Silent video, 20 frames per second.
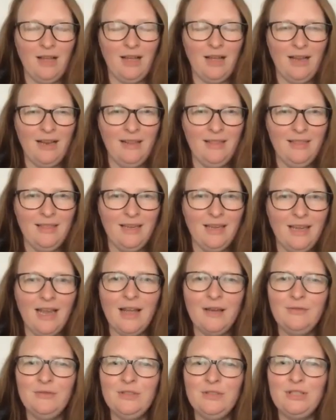I think I
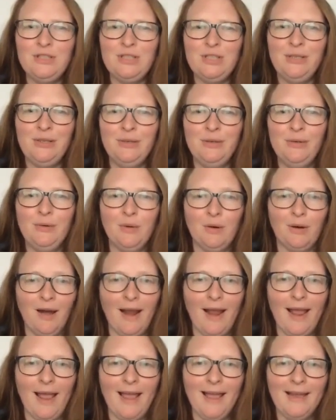have two, or I
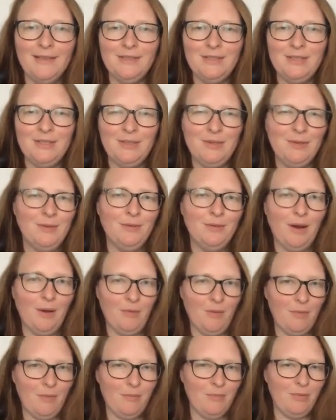had two at
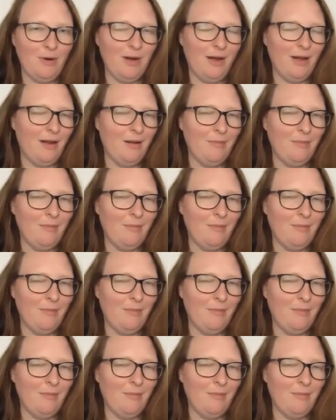one point.